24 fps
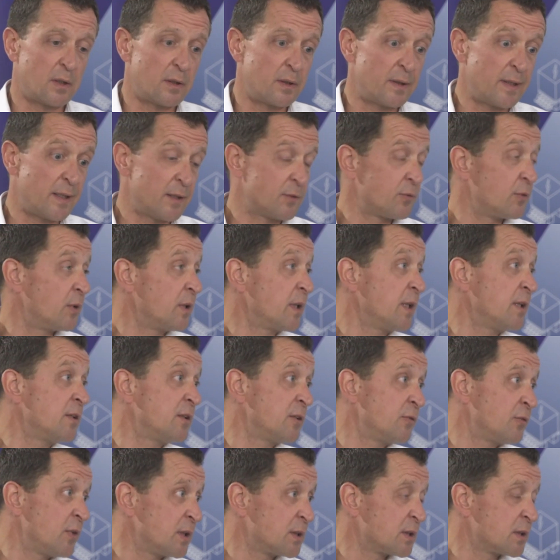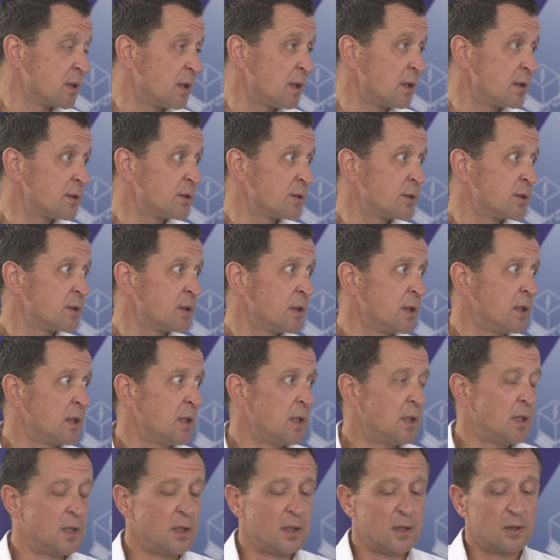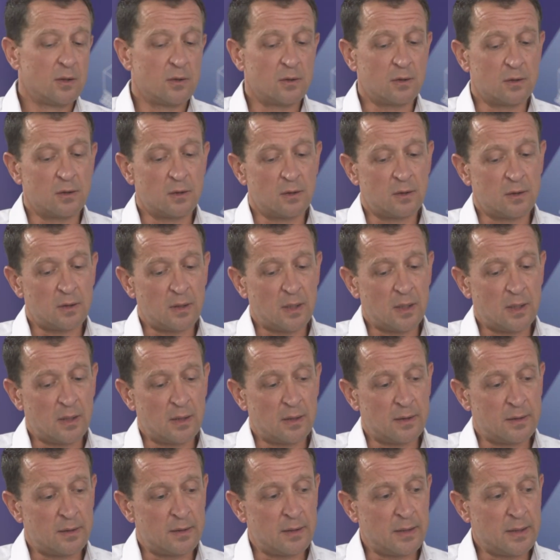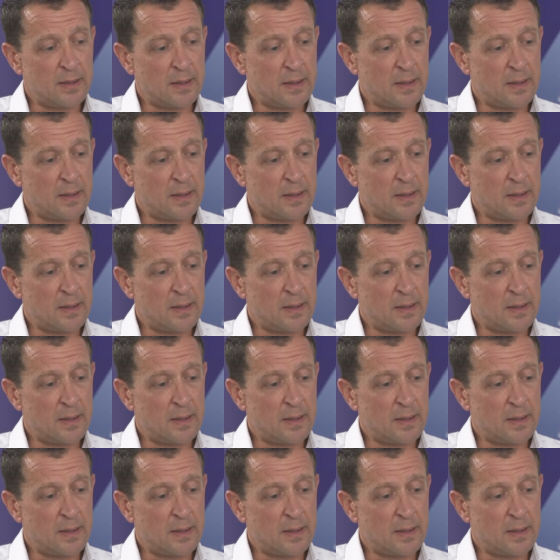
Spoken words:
our network interface cards, or our